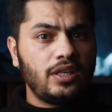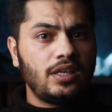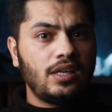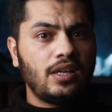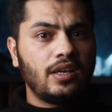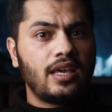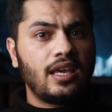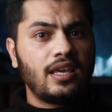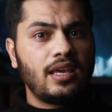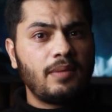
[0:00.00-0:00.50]
weird
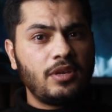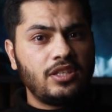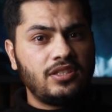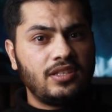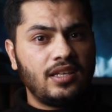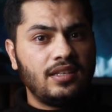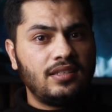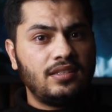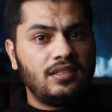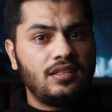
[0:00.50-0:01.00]
looking
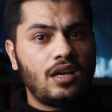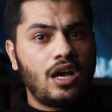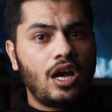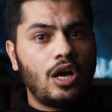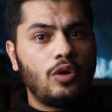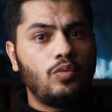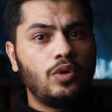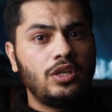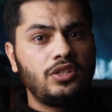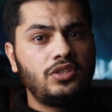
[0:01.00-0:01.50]
images
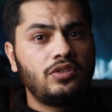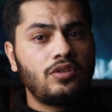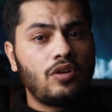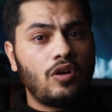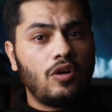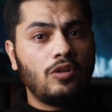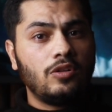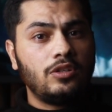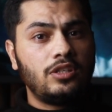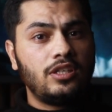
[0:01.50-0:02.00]
are what's
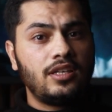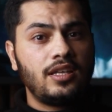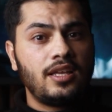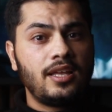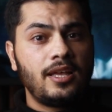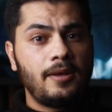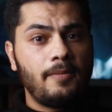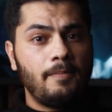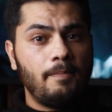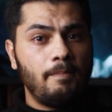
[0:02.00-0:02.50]
called
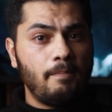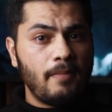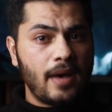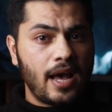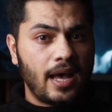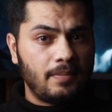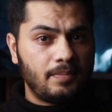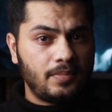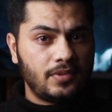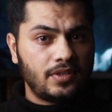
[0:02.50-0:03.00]

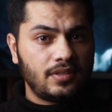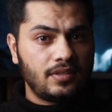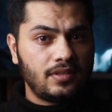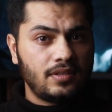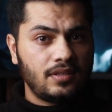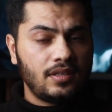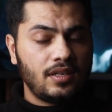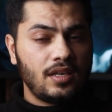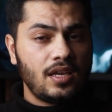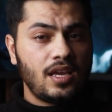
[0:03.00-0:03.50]

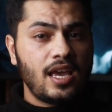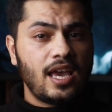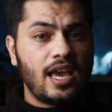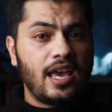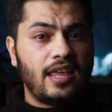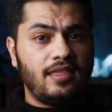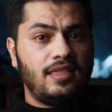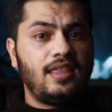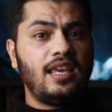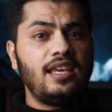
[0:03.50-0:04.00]
maps
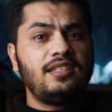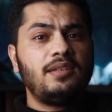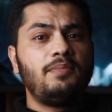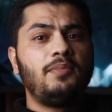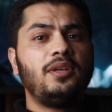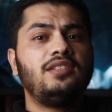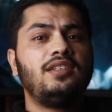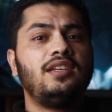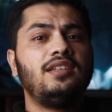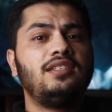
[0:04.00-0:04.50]
and these
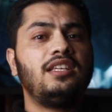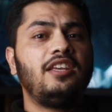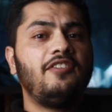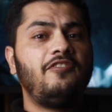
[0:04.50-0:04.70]
images